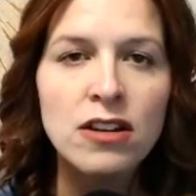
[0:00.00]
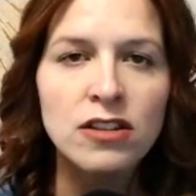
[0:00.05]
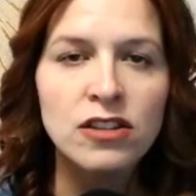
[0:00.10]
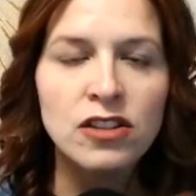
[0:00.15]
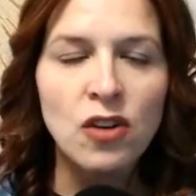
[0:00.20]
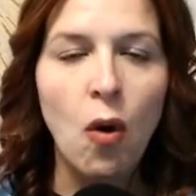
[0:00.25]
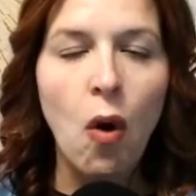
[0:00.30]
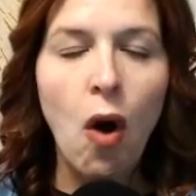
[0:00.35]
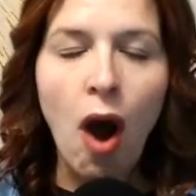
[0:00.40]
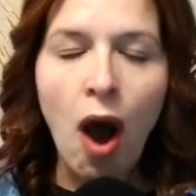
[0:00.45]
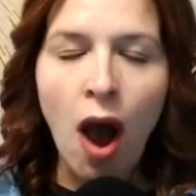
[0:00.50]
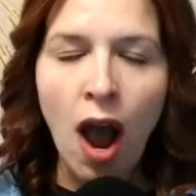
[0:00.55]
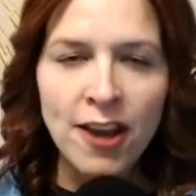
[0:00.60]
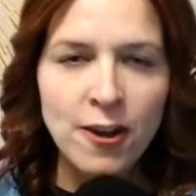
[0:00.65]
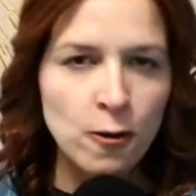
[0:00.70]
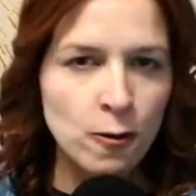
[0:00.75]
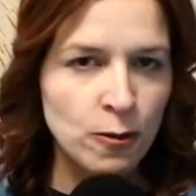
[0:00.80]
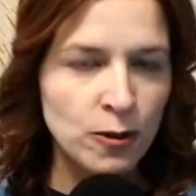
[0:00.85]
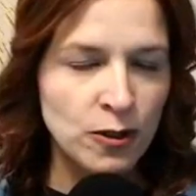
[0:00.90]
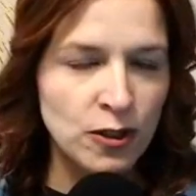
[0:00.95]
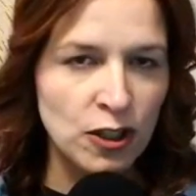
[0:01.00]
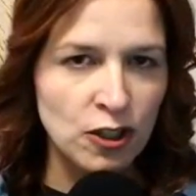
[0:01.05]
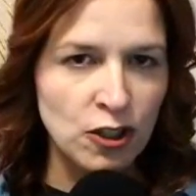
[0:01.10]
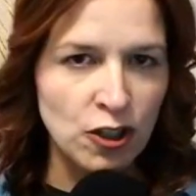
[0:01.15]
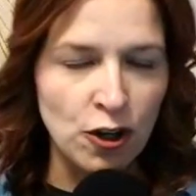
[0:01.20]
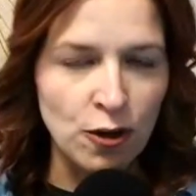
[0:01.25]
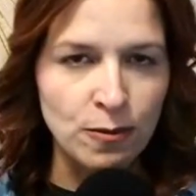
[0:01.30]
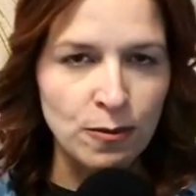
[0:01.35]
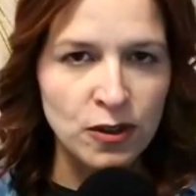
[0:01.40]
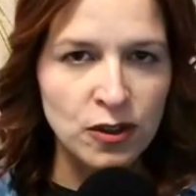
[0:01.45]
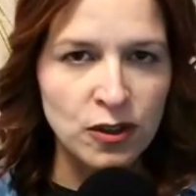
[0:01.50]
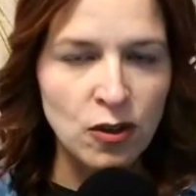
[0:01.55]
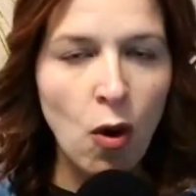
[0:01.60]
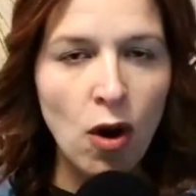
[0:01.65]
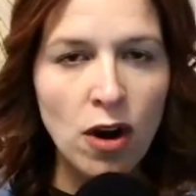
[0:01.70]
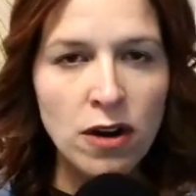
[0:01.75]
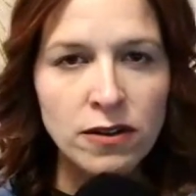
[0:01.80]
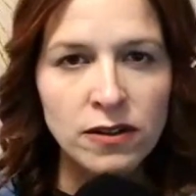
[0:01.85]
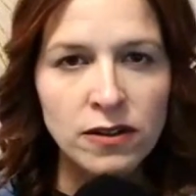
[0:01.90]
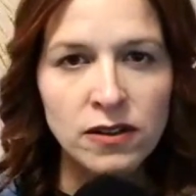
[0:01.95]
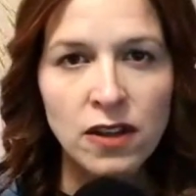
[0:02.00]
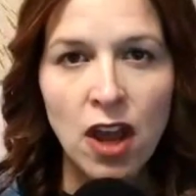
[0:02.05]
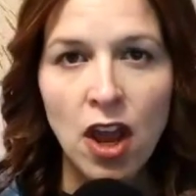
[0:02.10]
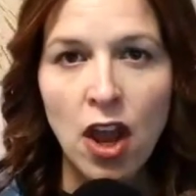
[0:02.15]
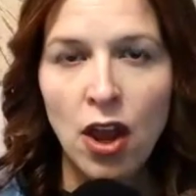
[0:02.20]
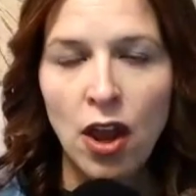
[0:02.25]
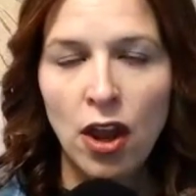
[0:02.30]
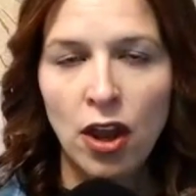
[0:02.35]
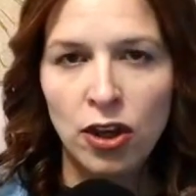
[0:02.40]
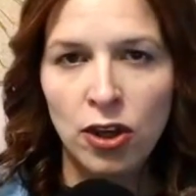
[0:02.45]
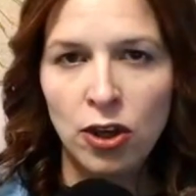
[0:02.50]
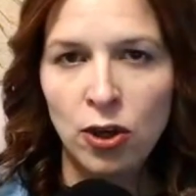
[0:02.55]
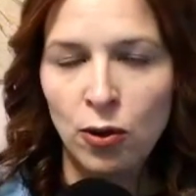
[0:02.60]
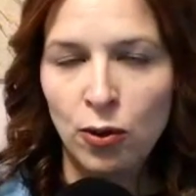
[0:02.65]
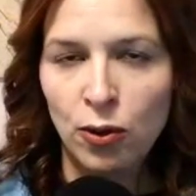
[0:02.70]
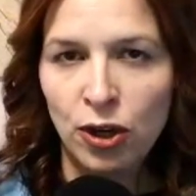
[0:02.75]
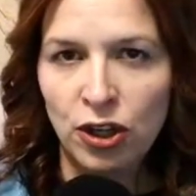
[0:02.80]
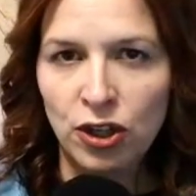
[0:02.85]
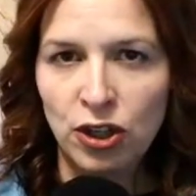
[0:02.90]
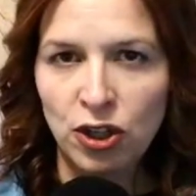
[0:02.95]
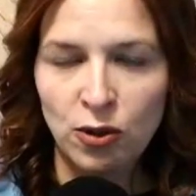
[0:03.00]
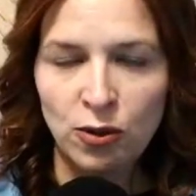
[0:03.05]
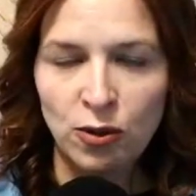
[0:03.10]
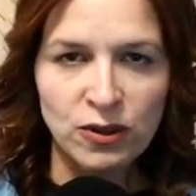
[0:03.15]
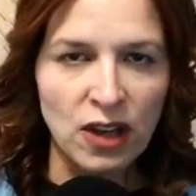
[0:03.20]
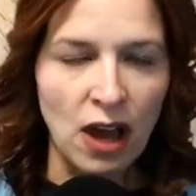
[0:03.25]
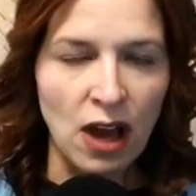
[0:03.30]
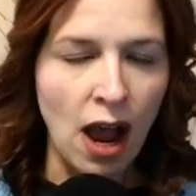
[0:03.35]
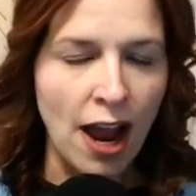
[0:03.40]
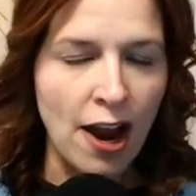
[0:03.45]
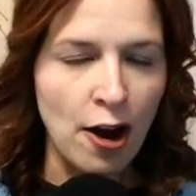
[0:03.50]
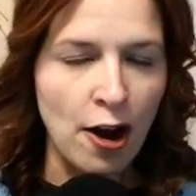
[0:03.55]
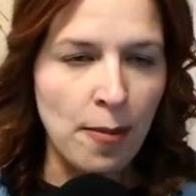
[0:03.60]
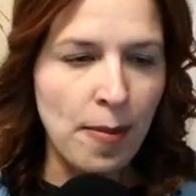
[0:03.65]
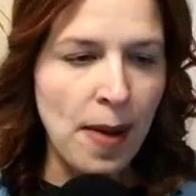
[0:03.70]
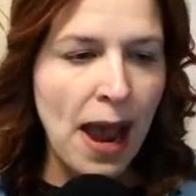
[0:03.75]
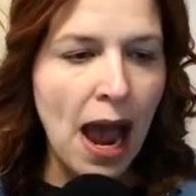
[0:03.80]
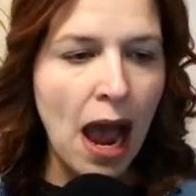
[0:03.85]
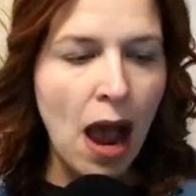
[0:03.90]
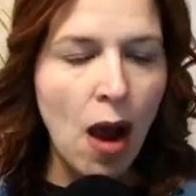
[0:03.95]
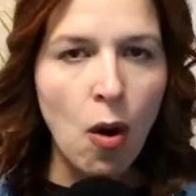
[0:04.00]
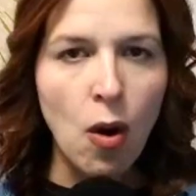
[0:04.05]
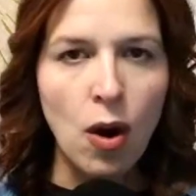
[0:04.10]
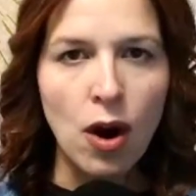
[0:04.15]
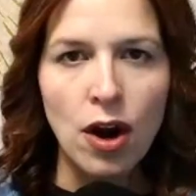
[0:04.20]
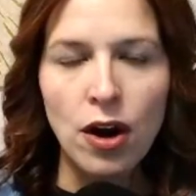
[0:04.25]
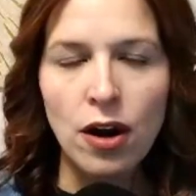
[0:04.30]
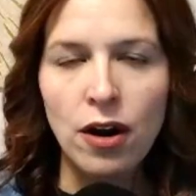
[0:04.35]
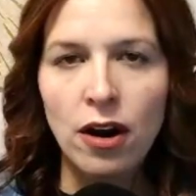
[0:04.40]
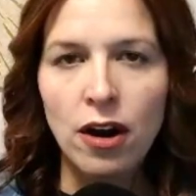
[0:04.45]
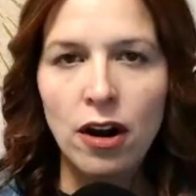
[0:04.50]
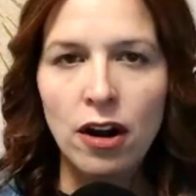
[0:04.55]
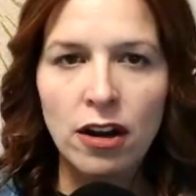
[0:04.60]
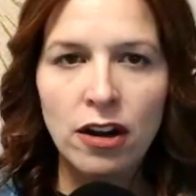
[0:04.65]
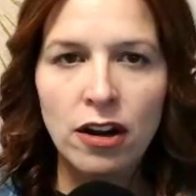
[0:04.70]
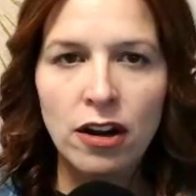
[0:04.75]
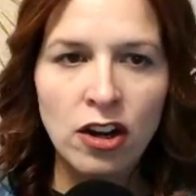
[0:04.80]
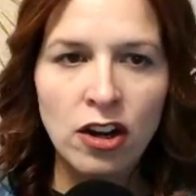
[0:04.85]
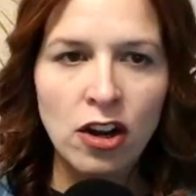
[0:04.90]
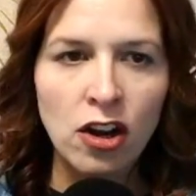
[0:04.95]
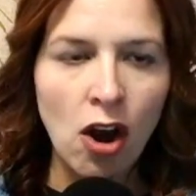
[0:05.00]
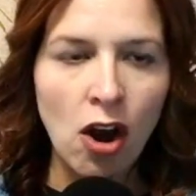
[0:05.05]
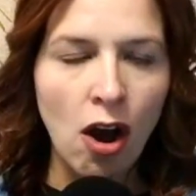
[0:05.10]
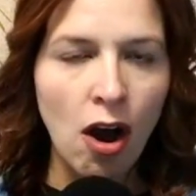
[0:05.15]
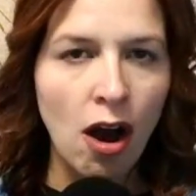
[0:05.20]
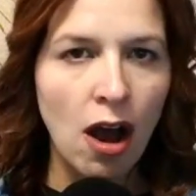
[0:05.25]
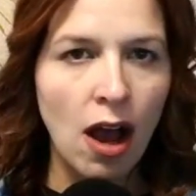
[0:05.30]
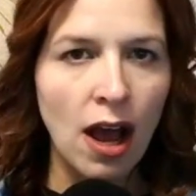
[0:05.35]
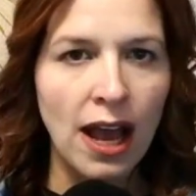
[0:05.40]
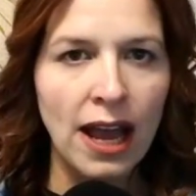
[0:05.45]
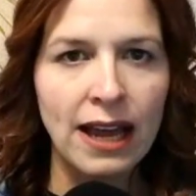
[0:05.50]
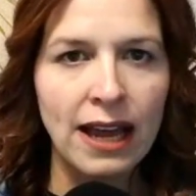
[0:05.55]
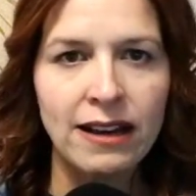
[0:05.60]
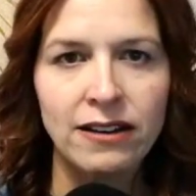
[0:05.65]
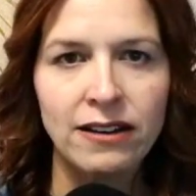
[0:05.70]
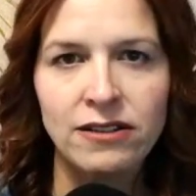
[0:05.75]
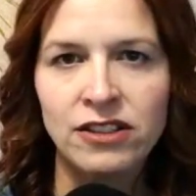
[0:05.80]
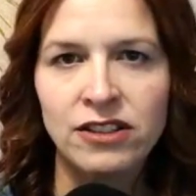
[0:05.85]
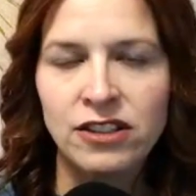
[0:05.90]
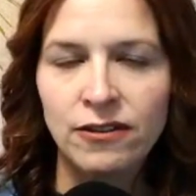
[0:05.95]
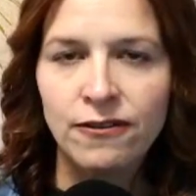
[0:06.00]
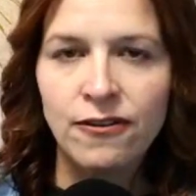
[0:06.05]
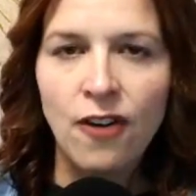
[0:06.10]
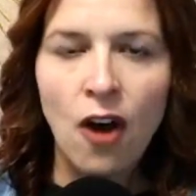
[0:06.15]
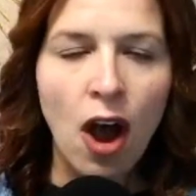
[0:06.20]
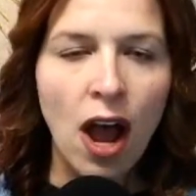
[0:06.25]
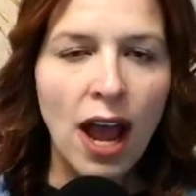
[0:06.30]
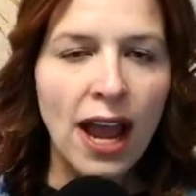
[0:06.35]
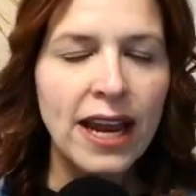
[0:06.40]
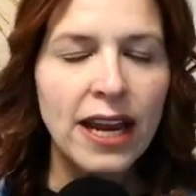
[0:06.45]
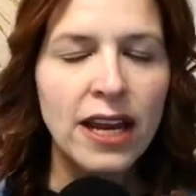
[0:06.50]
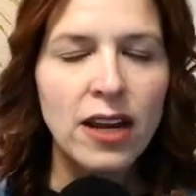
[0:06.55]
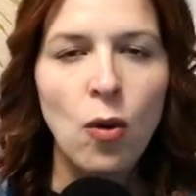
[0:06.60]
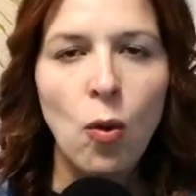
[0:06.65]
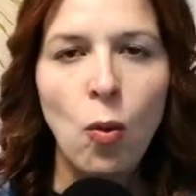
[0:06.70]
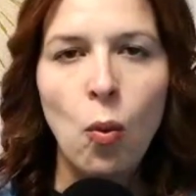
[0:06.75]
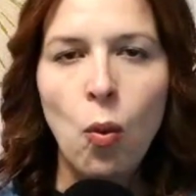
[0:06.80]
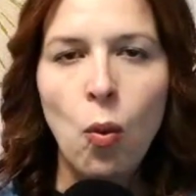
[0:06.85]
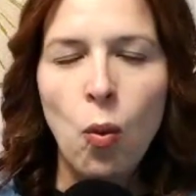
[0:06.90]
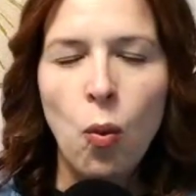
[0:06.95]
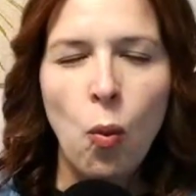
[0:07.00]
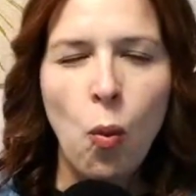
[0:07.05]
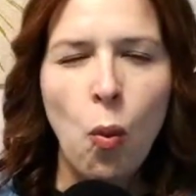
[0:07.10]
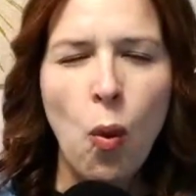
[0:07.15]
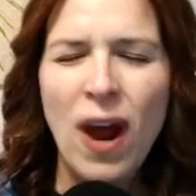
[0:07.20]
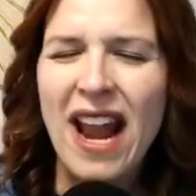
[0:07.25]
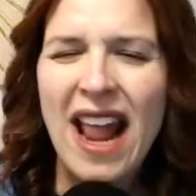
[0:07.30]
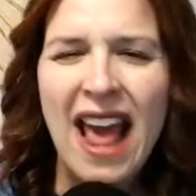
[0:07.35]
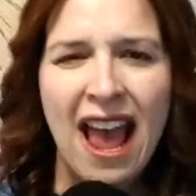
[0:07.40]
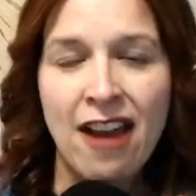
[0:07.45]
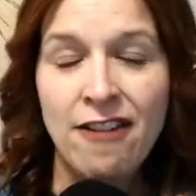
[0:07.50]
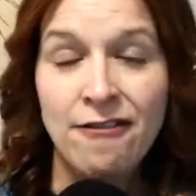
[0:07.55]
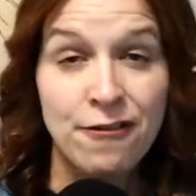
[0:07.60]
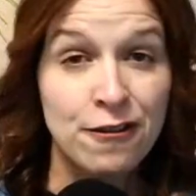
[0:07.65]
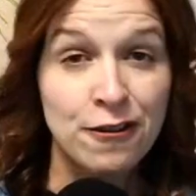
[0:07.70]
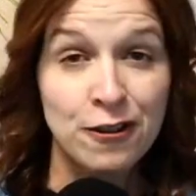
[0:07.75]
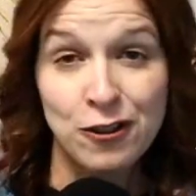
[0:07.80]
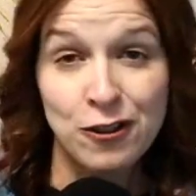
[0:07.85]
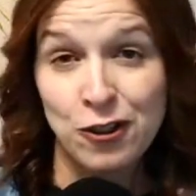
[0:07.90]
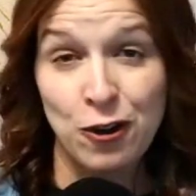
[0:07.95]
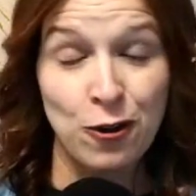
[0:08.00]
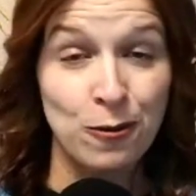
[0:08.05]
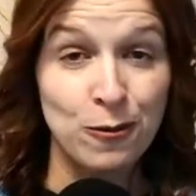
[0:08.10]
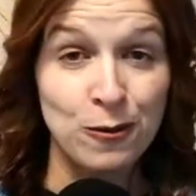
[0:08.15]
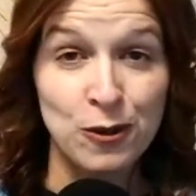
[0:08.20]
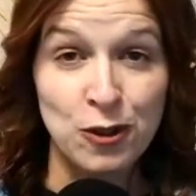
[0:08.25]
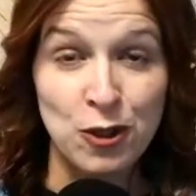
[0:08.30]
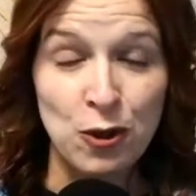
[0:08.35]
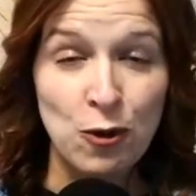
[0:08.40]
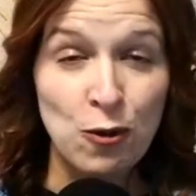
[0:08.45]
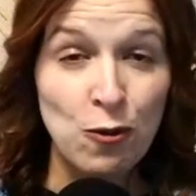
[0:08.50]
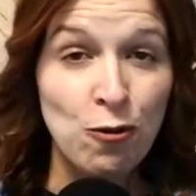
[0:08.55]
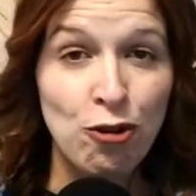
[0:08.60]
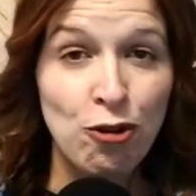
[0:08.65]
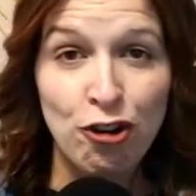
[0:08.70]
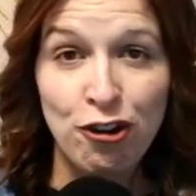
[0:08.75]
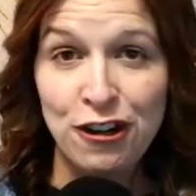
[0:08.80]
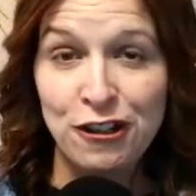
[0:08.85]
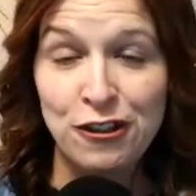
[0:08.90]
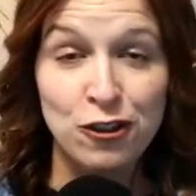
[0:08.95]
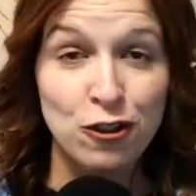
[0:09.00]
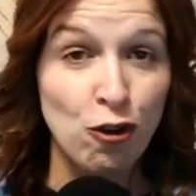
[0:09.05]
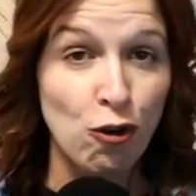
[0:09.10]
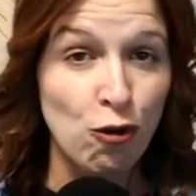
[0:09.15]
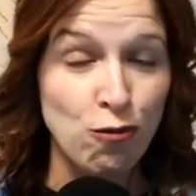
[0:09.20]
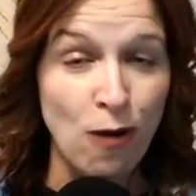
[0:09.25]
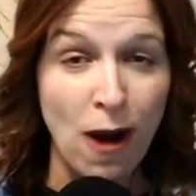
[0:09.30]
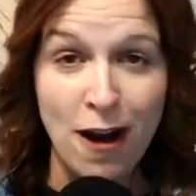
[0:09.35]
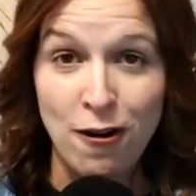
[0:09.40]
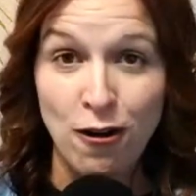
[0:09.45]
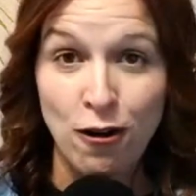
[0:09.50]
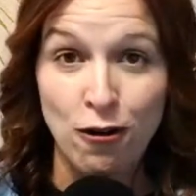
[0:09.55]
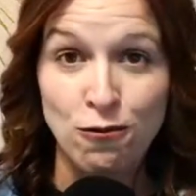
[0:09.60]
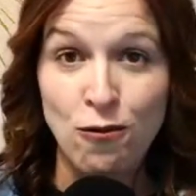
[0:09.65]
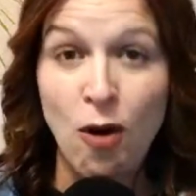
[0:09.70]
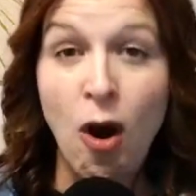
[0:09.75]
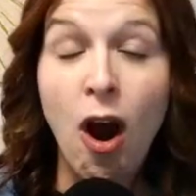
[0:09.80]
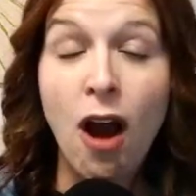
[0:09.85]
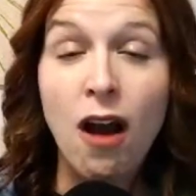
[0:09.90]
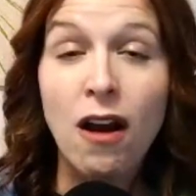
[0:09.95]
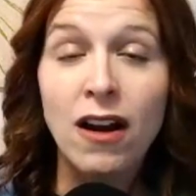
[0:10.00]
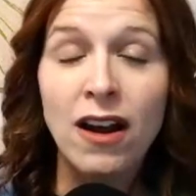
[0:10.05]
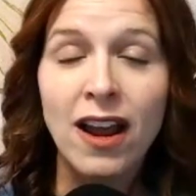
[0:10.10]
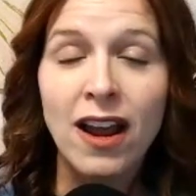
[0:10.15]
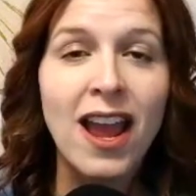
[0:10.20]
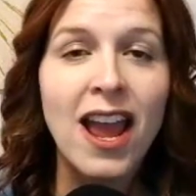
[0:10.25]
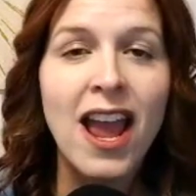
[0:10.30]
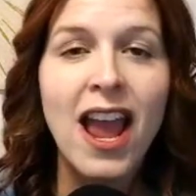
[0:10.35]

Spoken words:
So I use the term source. You can use a higher power, God, divine, whatever serves you. There is no right or wrong.